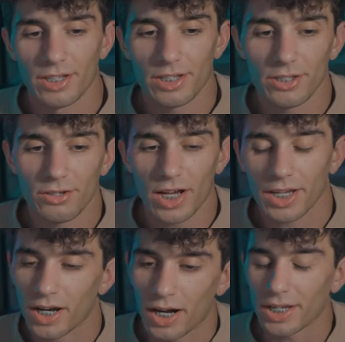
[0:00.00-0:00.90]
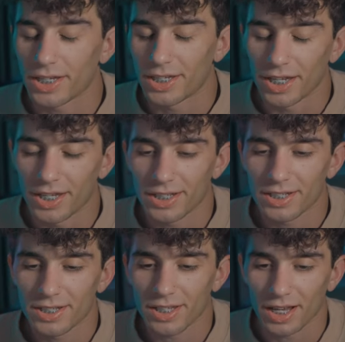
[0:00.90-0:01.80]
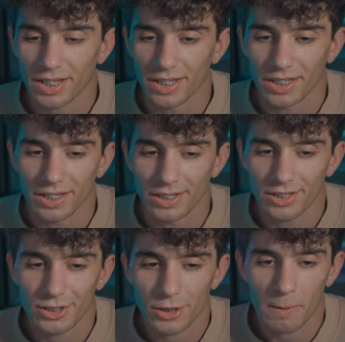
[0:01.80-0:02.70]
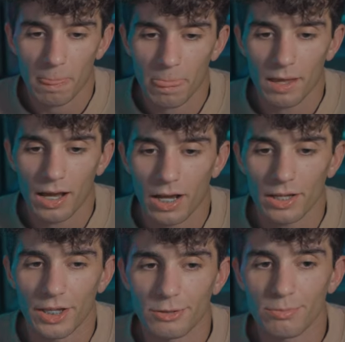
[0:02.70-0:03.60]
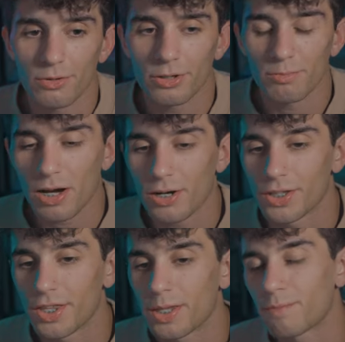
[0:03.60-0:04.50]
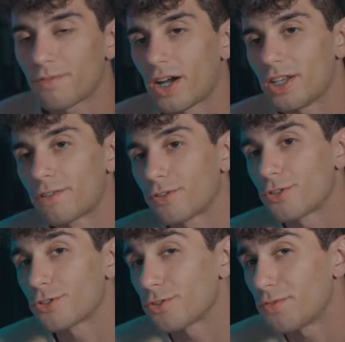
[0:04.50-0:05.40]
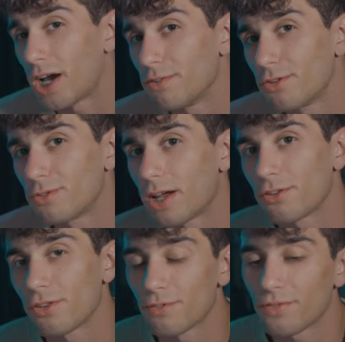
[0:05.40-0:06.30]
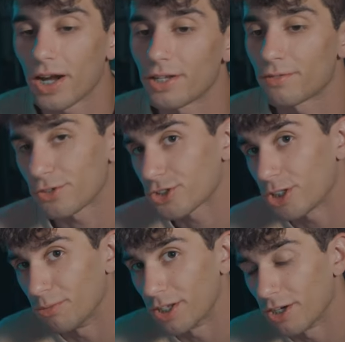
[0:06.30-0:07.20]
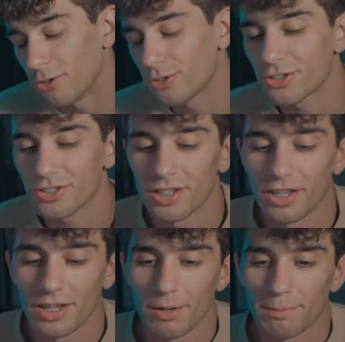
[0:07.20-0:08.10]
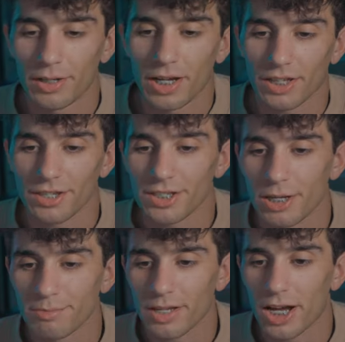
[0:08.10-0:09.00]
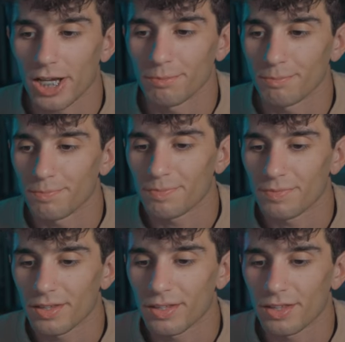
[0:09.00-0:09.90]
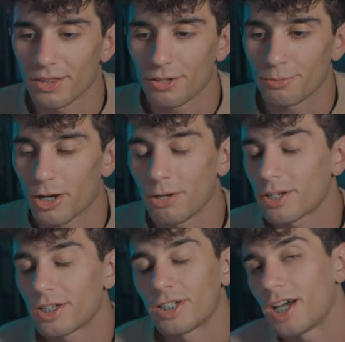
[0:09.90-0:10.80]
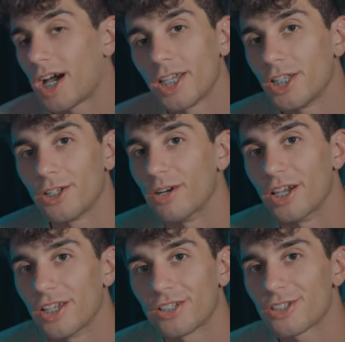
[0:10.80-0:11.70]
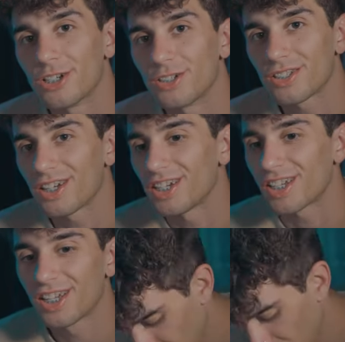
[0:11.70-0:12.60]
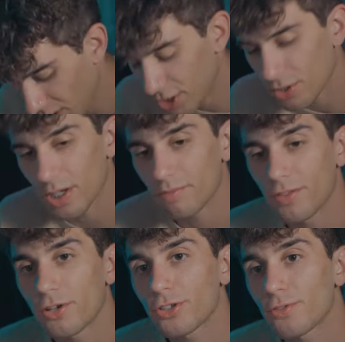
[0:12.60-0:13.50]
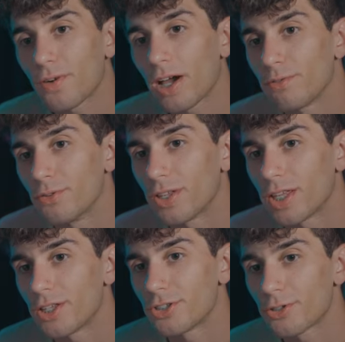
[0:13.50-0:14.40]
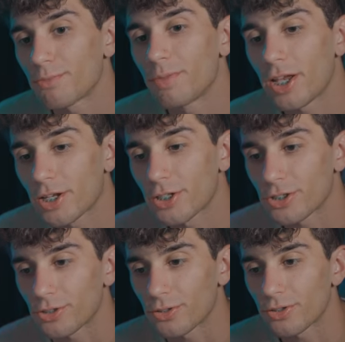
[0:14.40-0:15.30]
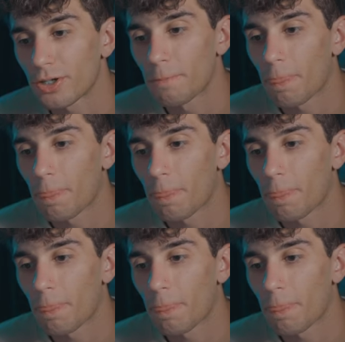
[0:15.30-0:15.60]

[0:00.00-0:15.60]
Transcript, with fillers: you know, I, I get it. I get it. It's more about them fighting for their survival rather than fighting for someone else. But at the same time, they're probably going to die anyway. So it's like, you know, if their survival is your main concern,